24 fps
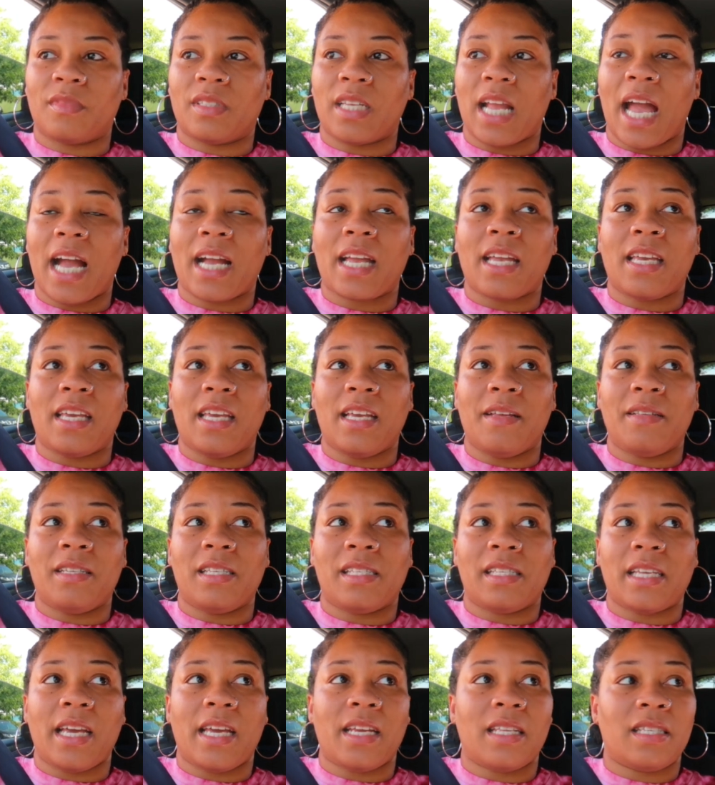I can get
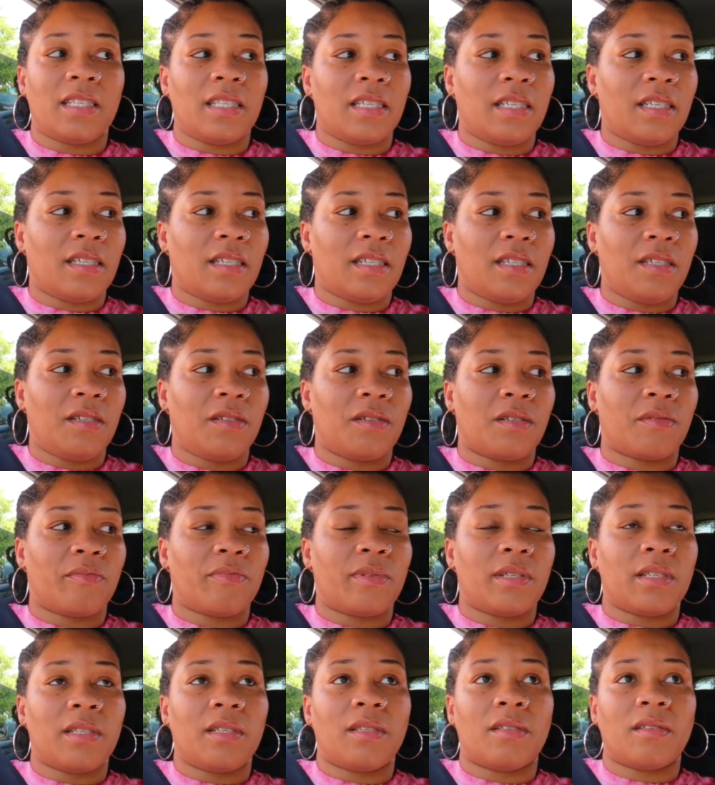this editing done. You know what I'm
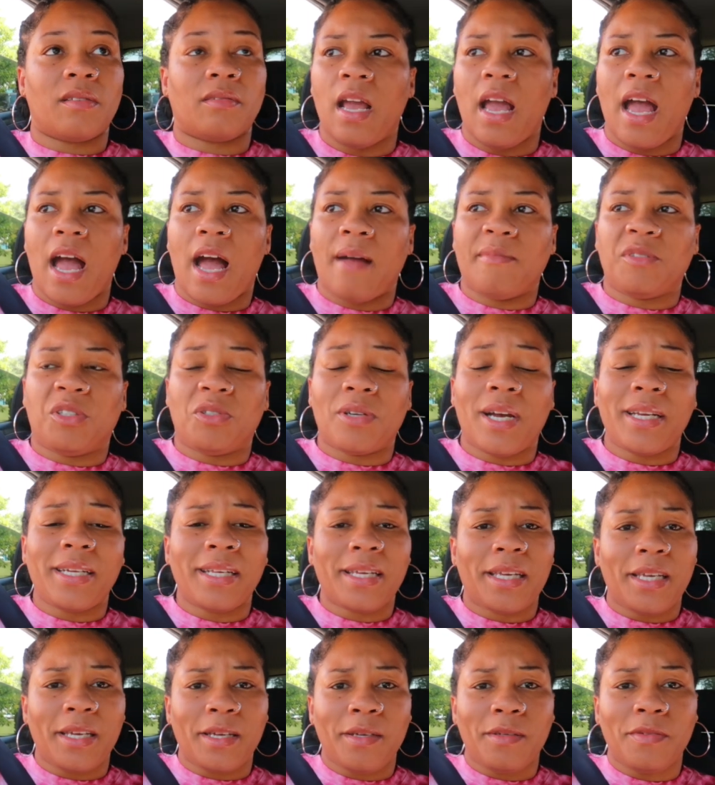saying? I'm trying to
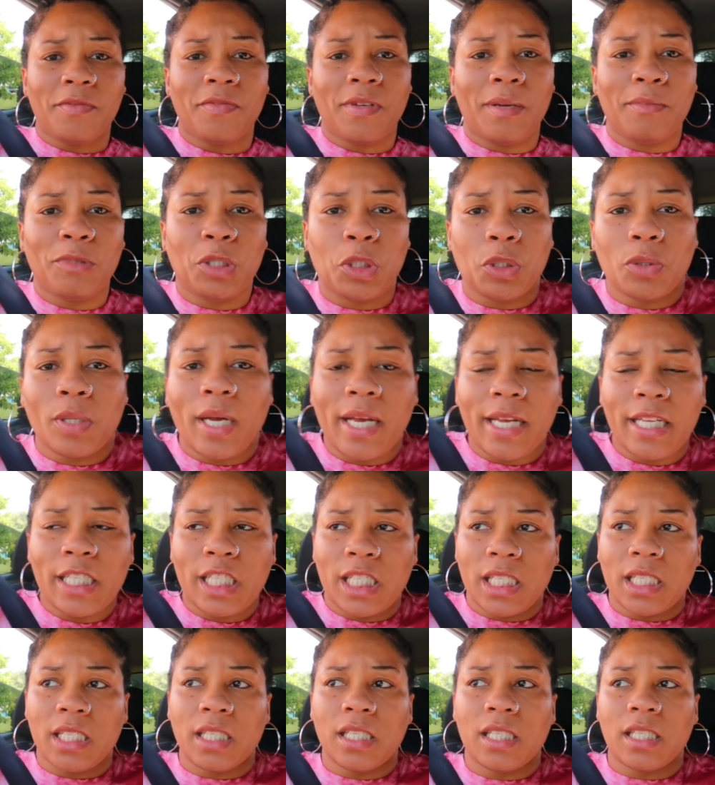give, I'm trying
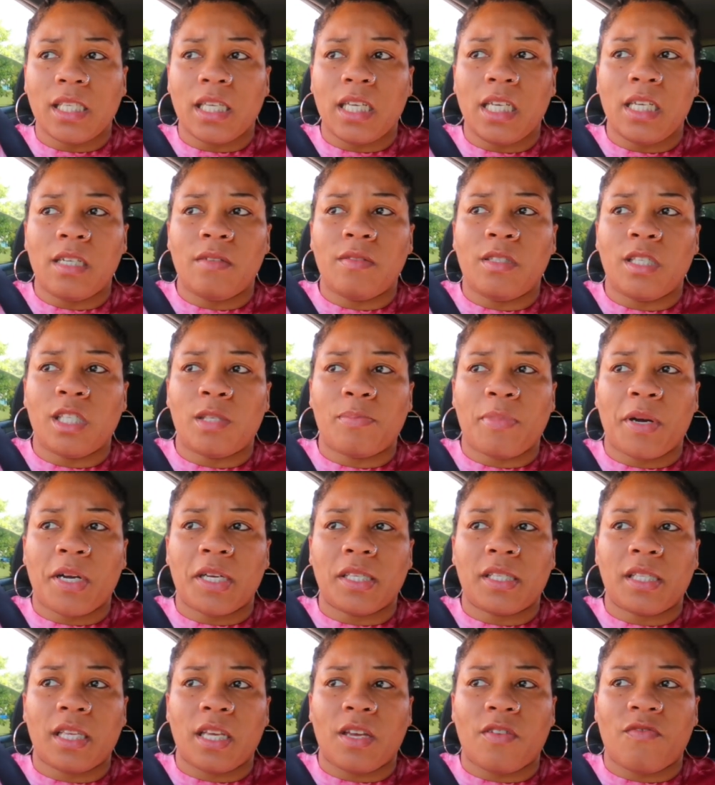to give this
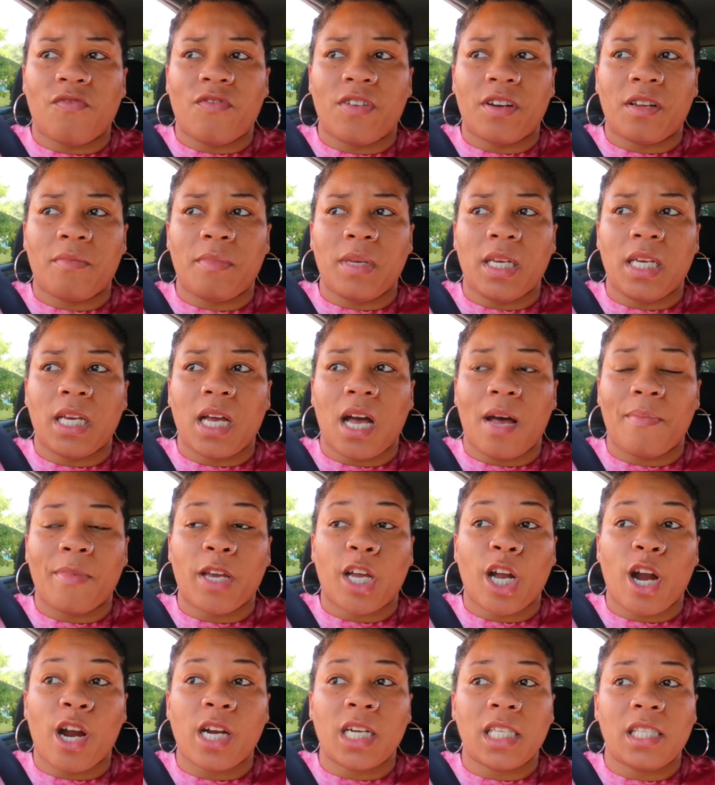person in front of me common
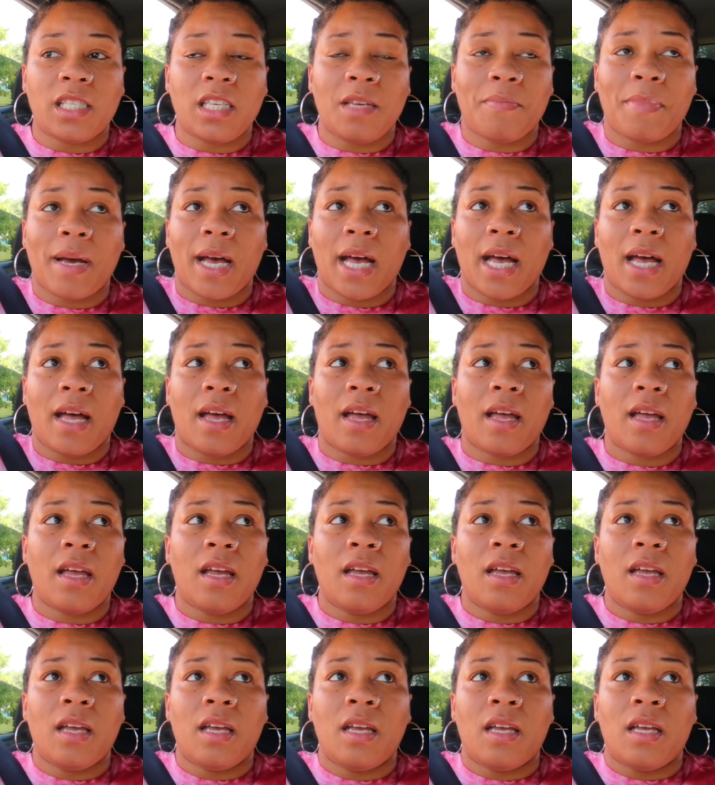courtesy by,
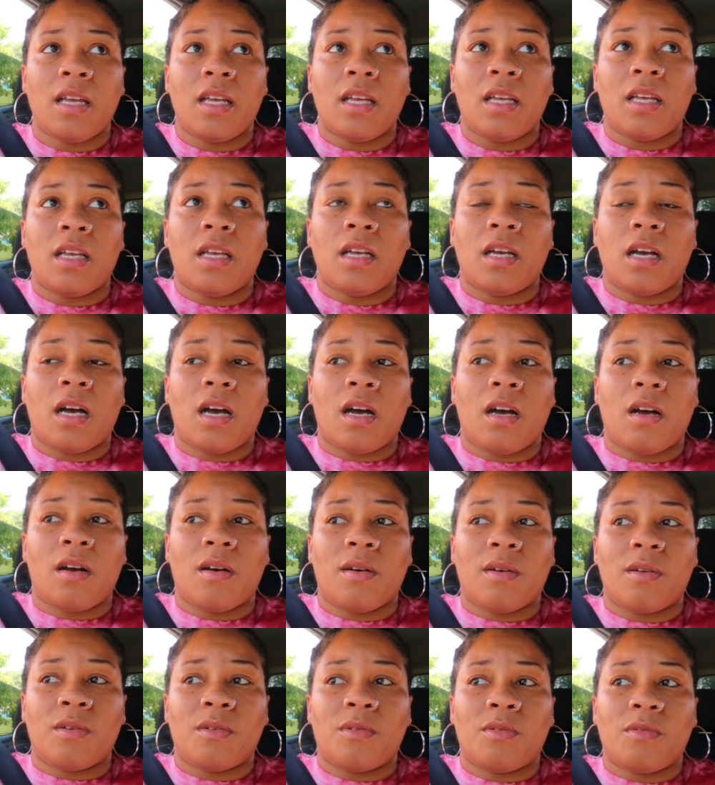
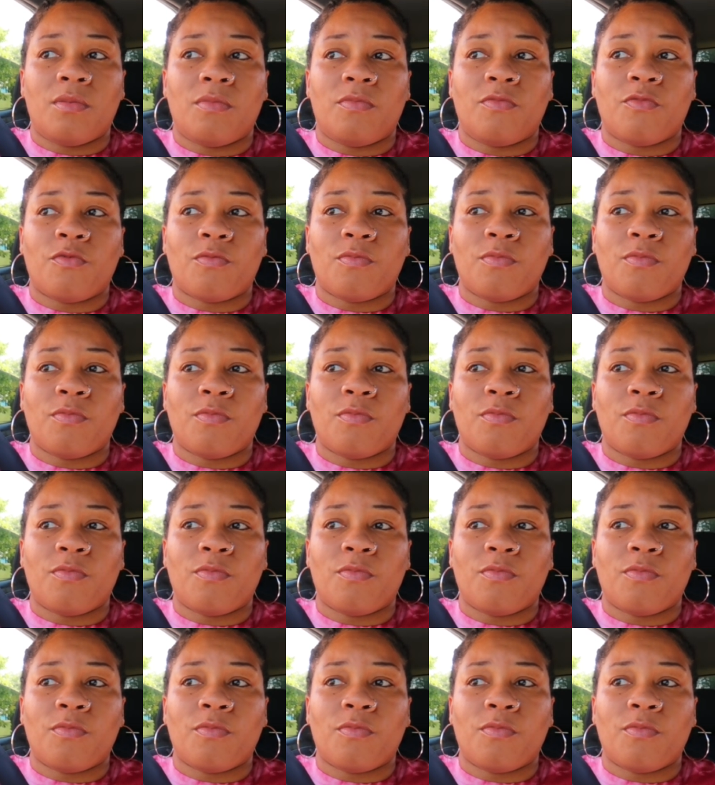um,